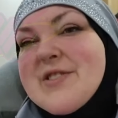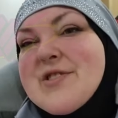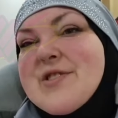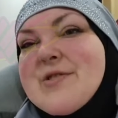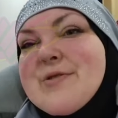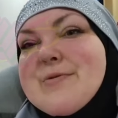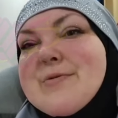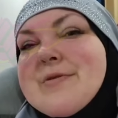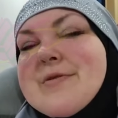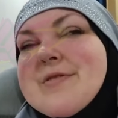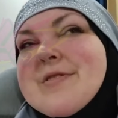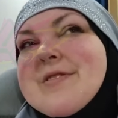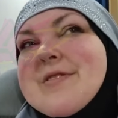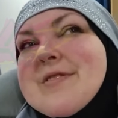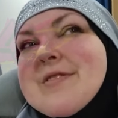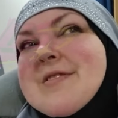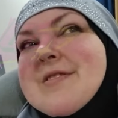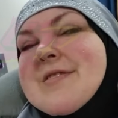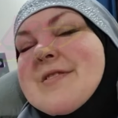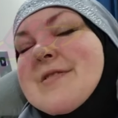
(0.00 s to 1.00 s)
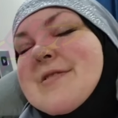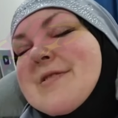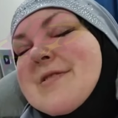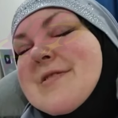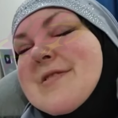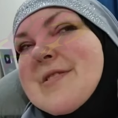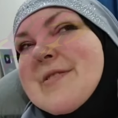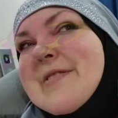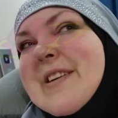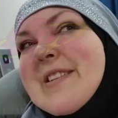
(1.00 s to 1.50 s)
too...
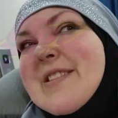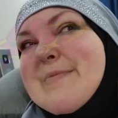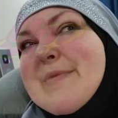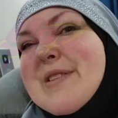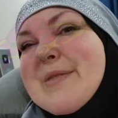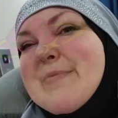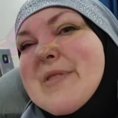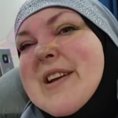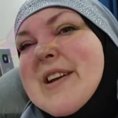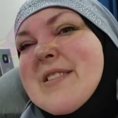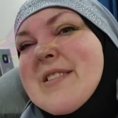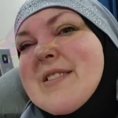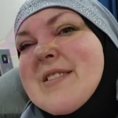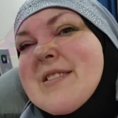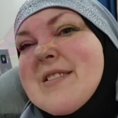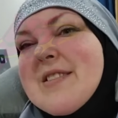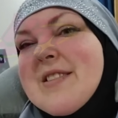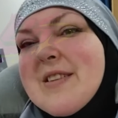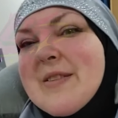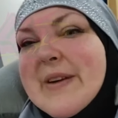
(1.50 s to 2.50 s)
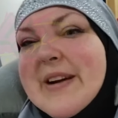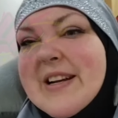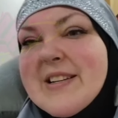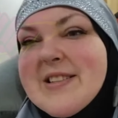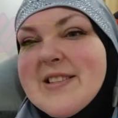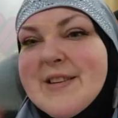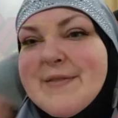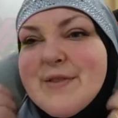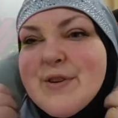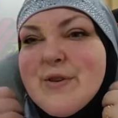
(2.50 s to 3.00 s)
Do you like them on the plane? Wait, it
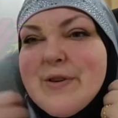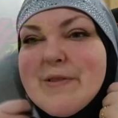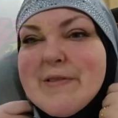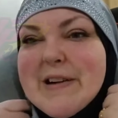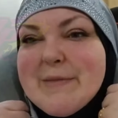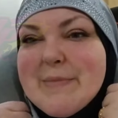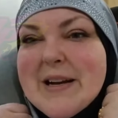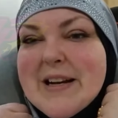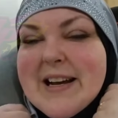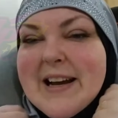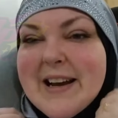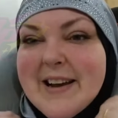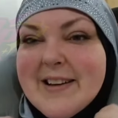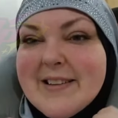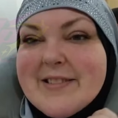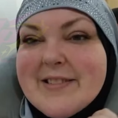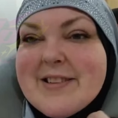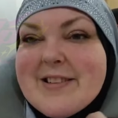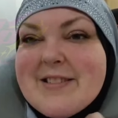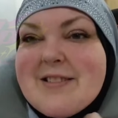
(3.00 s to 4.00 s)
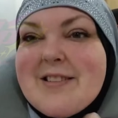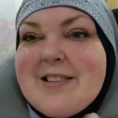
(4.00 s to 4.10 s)
doesn't even go around my neck. Look.